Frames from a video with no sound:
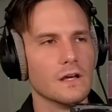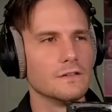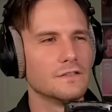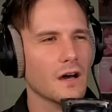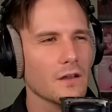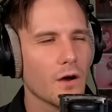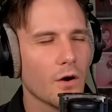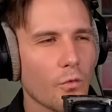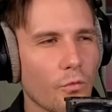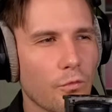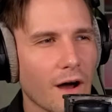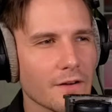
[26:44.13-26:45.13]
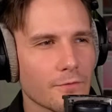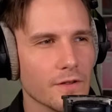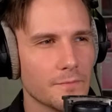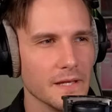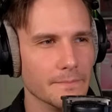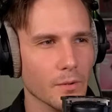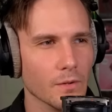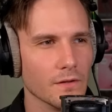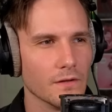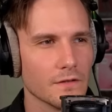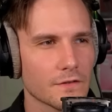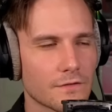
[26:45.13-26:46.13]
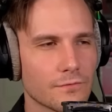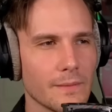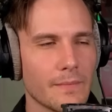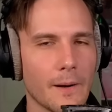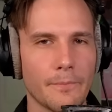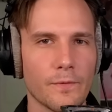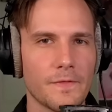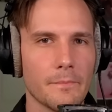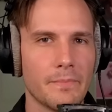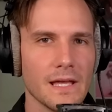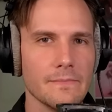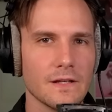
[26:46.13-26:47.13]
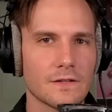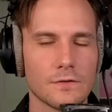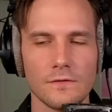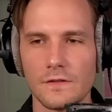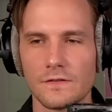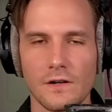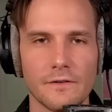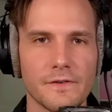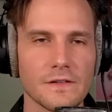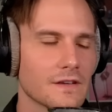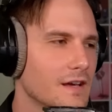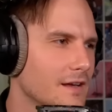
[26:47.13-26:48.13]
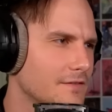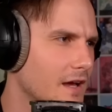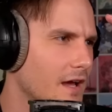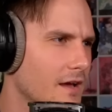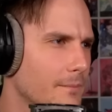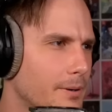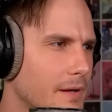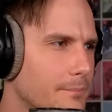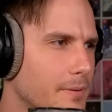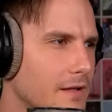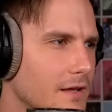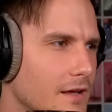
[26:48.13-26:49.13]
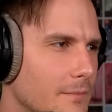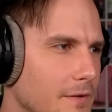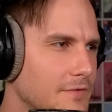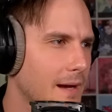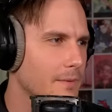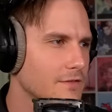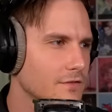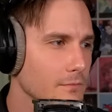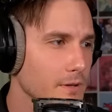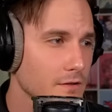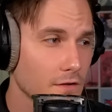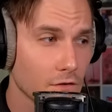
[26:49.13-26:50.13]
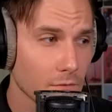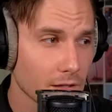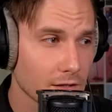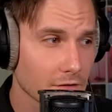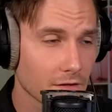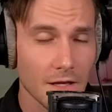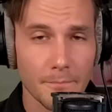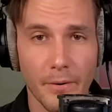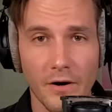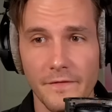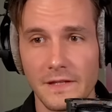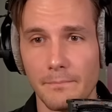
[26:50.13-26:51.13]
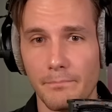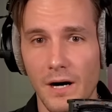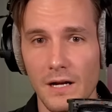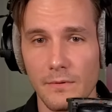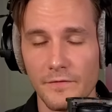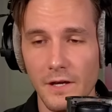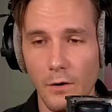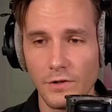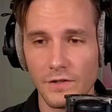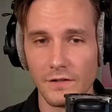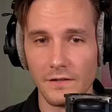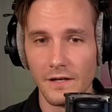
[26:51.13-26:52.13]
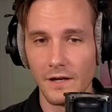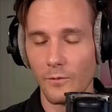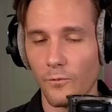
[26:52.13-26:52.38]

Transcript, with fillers: Done what with people? Swim up with the babies to the surface? But I'm assuming the human doesn't give birth at the bottom of the ocean.